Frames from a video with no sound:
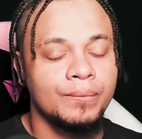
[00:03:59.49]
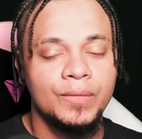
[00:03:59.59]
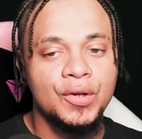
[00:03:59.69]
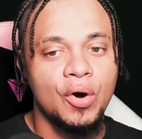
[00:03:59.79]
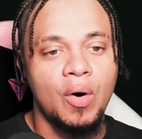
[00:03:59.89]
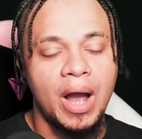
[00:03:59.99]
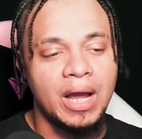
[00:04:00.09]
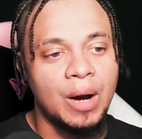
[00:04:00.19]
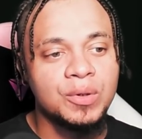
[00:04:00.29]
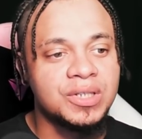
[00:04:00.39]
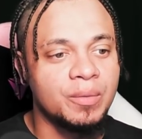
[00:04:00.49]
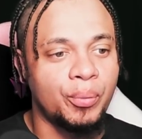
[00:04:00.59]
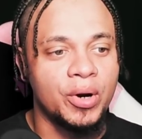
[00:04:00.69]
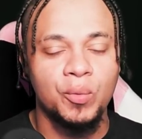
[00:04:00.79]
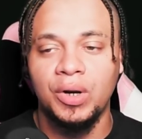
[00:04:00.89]
you know, I was to the
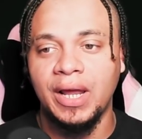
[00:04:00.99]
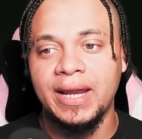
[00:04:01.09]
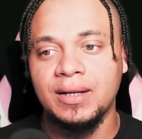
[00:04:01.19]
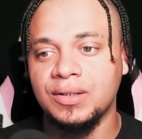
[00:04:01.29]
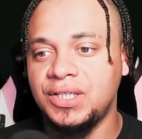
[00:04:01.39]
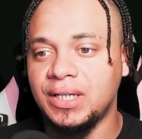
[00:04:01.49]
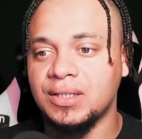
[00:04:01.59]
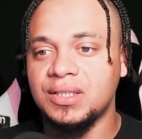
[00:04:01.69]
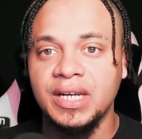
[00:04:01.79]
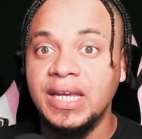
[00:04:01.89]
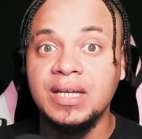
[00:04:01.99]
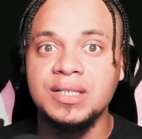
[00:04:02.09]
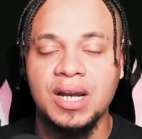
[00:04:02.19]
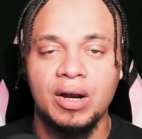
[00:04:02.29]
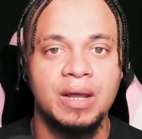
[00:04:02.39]
point where, like, she could sneeze
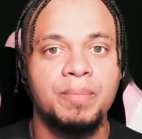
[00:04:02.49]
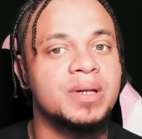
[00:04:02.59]
and I'll get